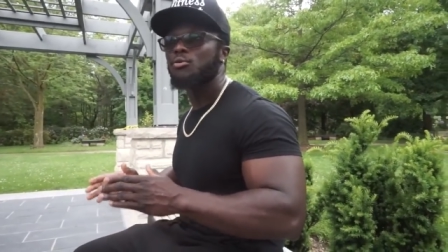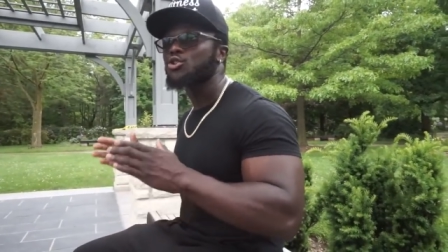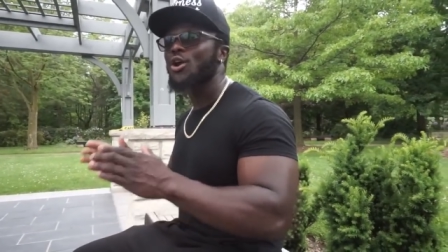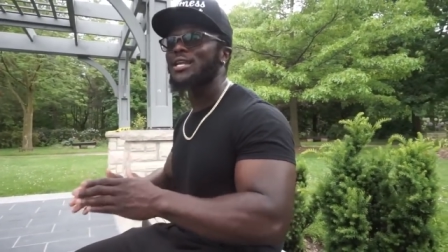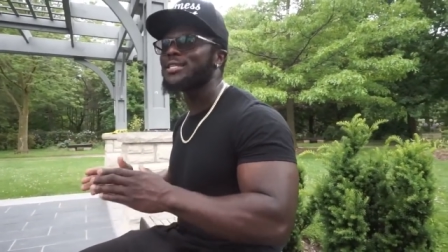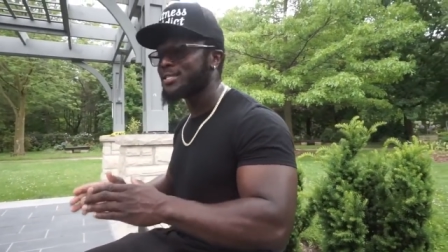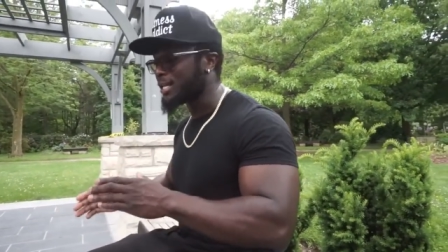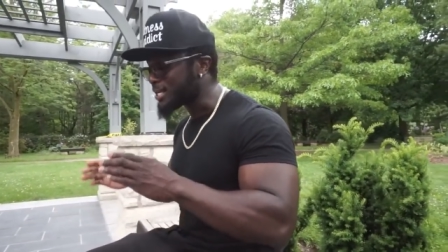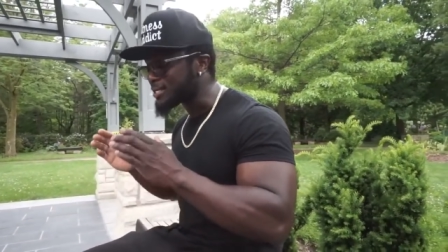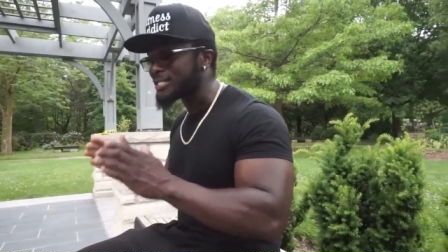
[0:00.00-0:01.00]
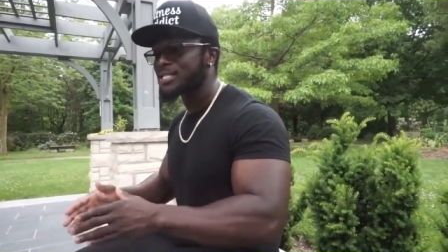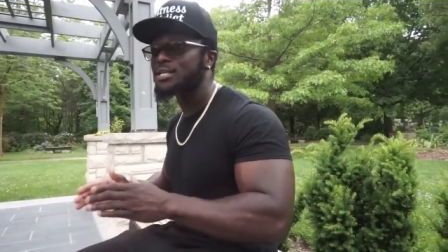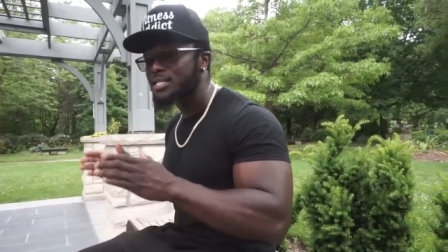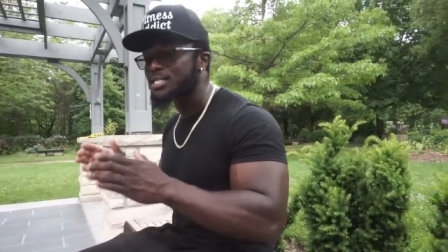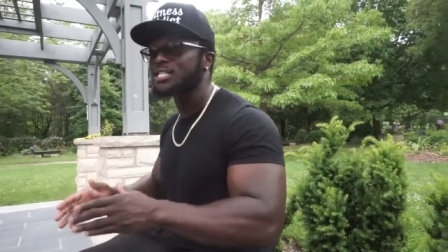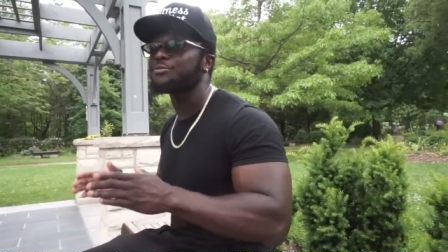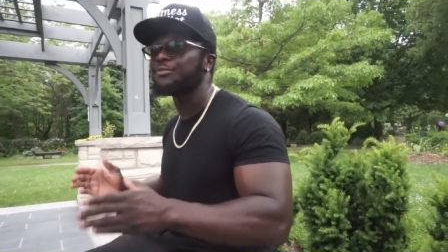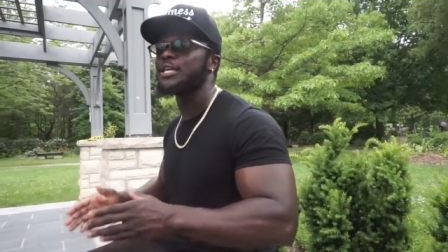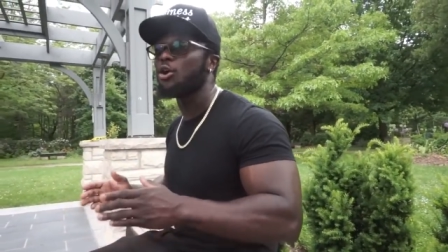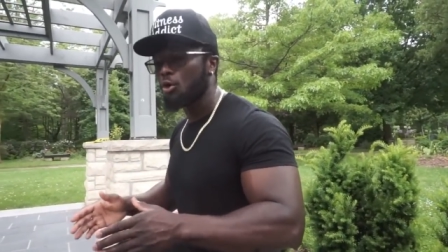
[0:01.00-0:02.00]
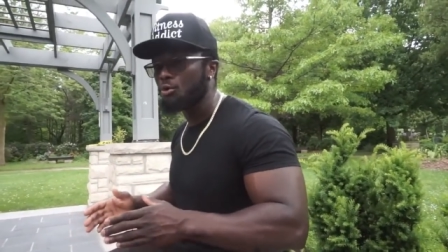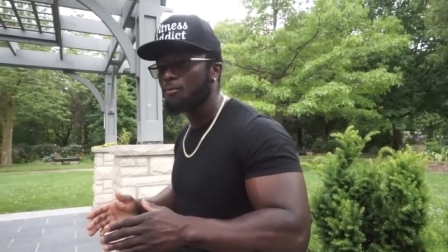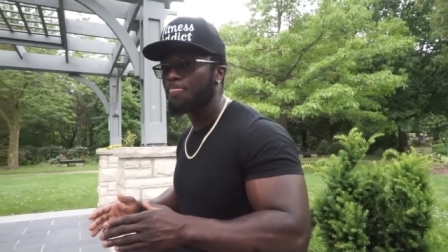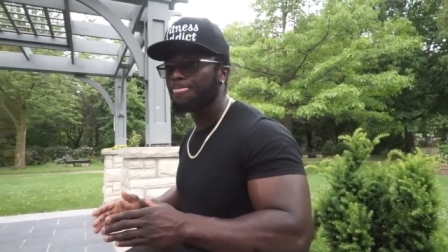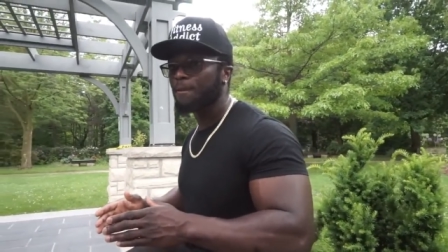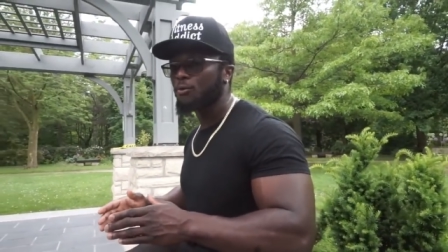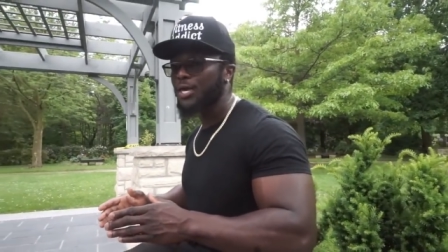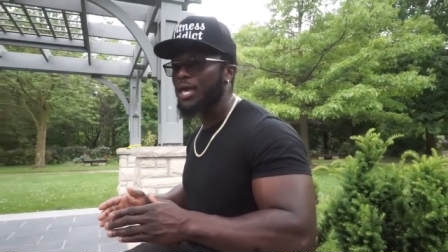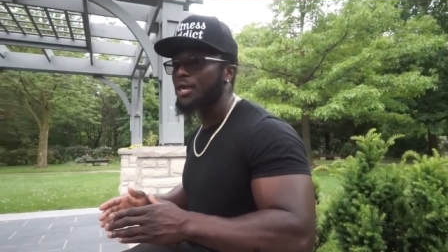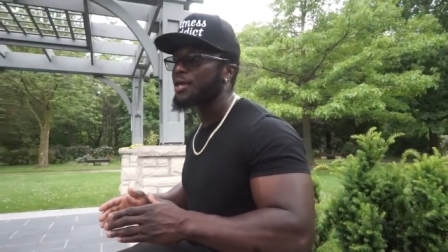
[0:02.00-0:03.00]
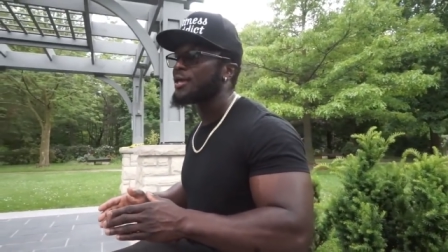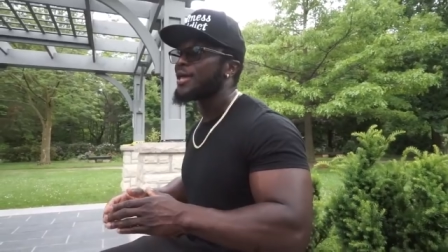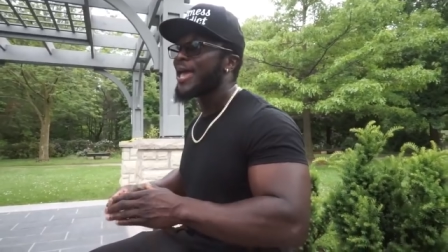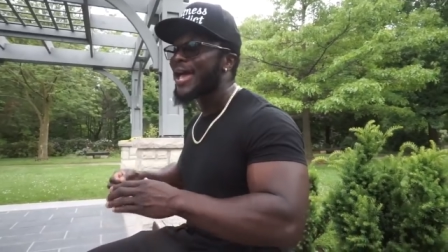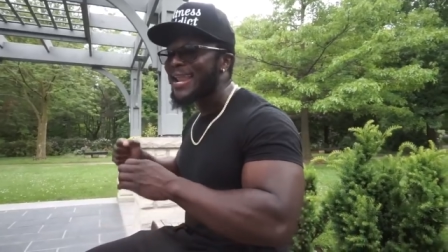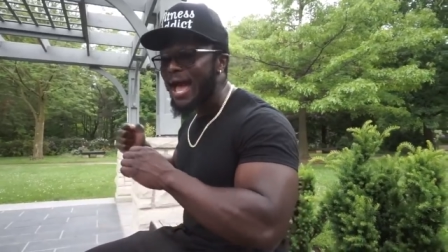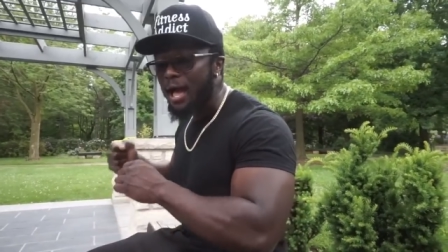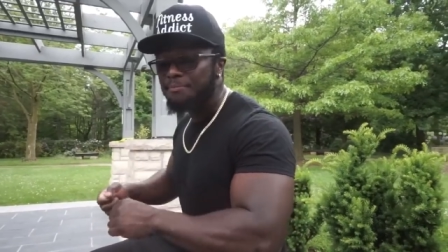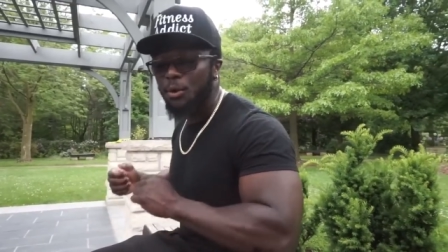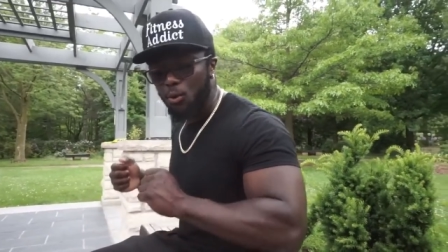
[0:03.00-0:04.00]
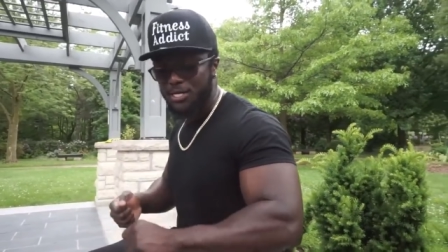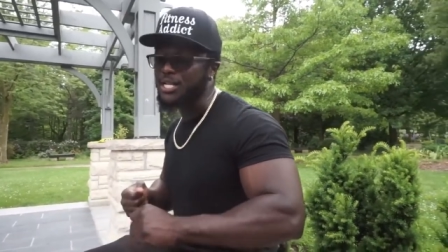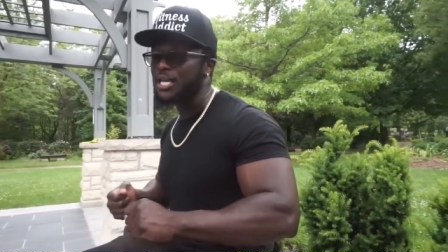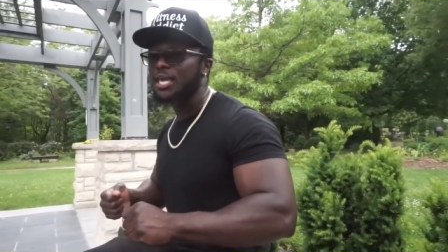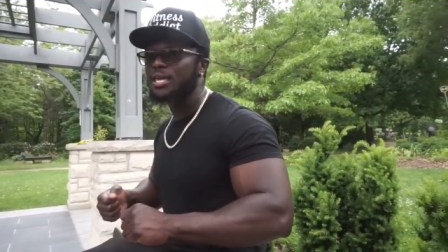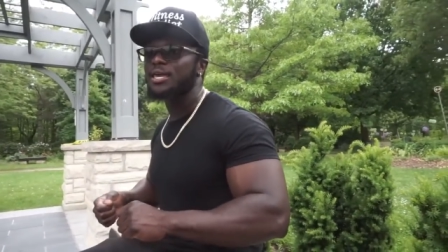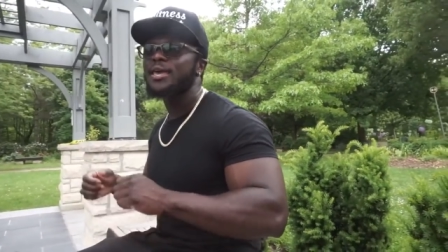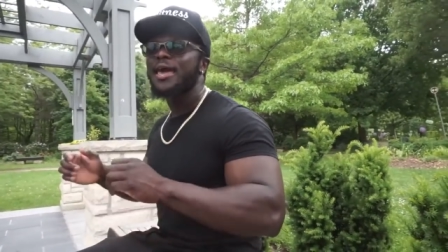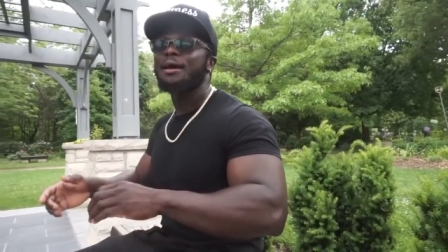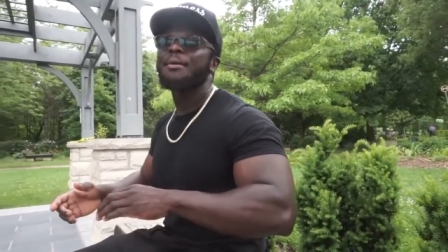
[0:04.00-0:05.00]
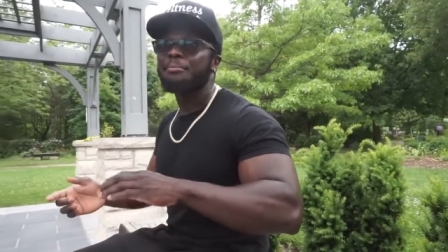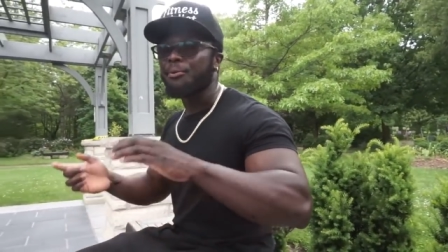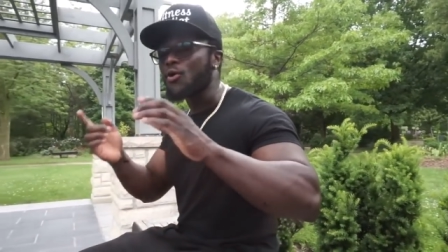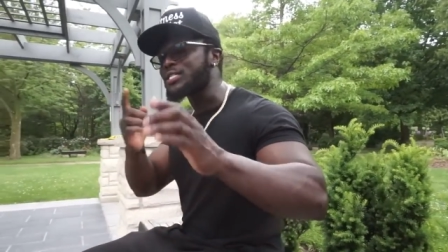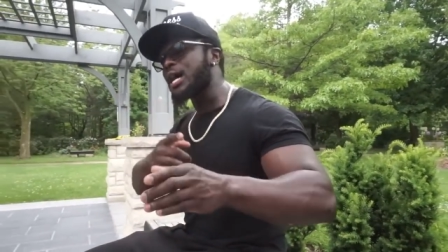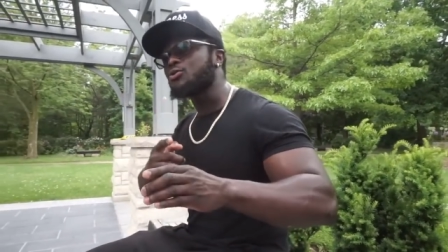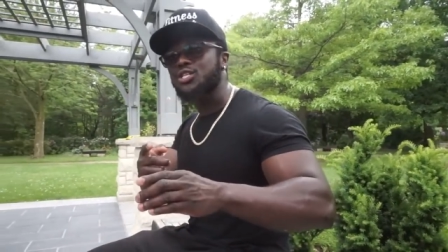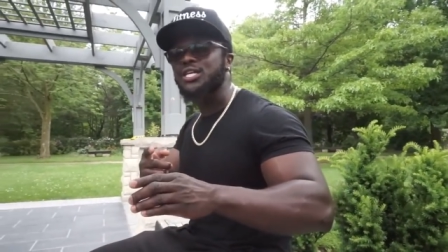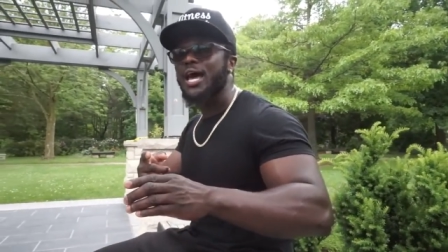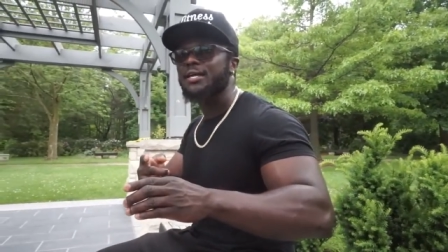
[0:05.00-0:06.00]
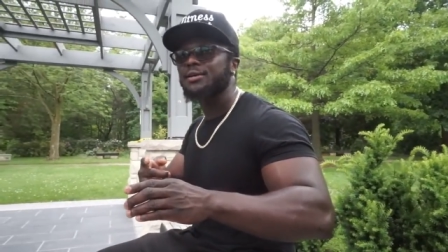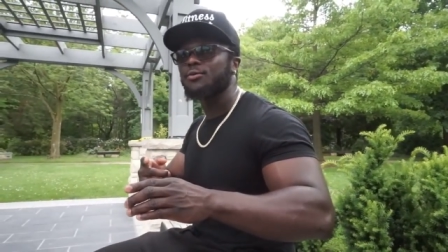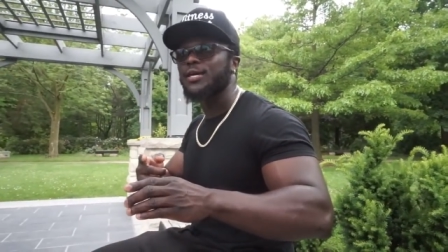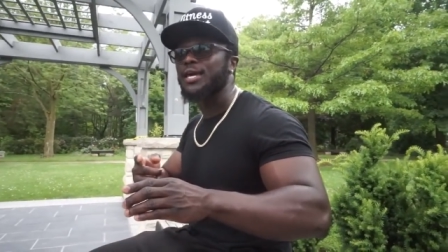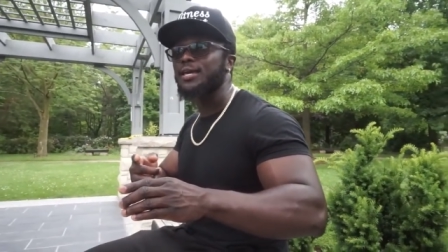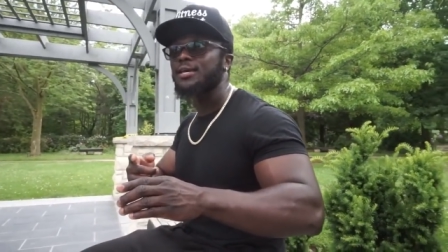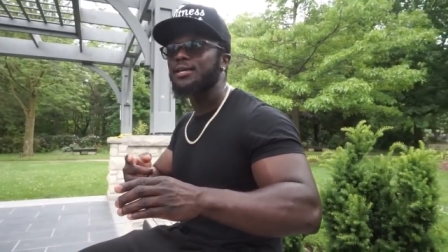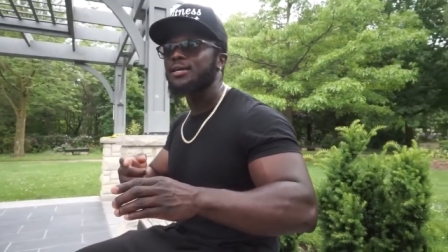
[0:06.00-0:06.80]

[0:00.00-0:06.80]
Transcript: We're trying to dig a 6-foot hole, okay? And I'm the one digging, and my boy's outside, okay?